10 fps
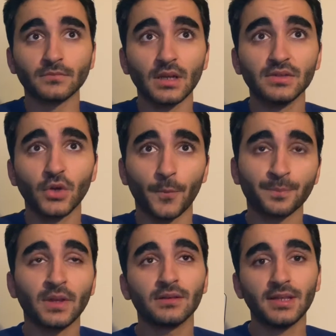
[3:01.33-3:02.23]
So
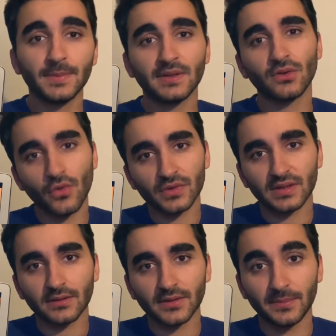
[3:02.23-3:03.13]
tips to
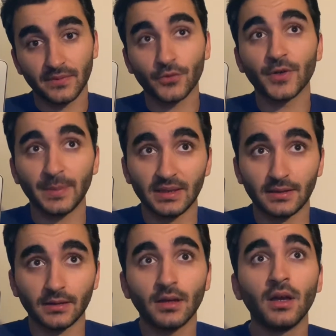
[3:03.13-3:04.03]
consider before a
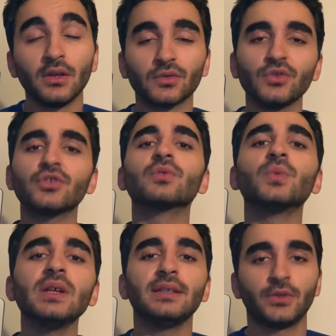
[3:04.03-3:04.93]
meeting. So you should
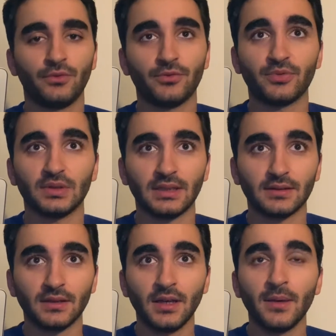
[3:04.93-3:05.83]
really know your product.
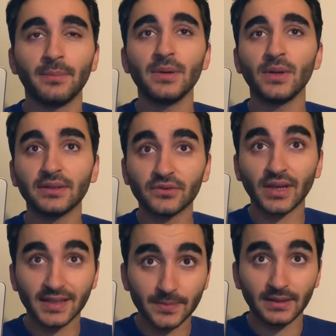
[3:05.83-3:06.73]
Be ready to
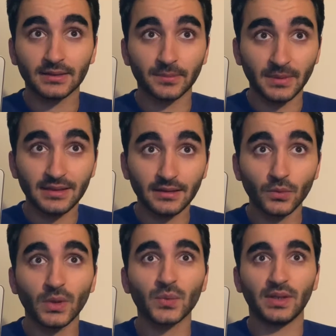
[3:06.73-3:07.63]
explain in the meeting
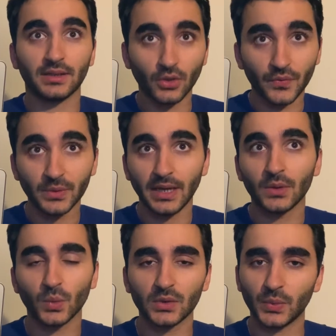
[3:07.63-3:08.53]
what we can offer and
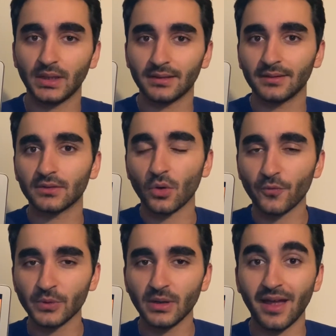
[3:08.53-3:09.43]
what we cannot
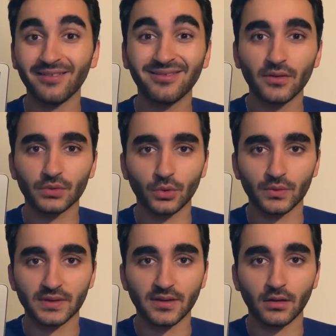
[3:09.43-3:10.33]
offer, and never
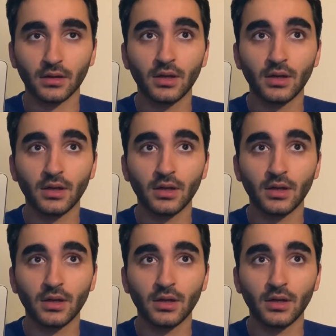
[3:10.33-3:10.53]
oversell.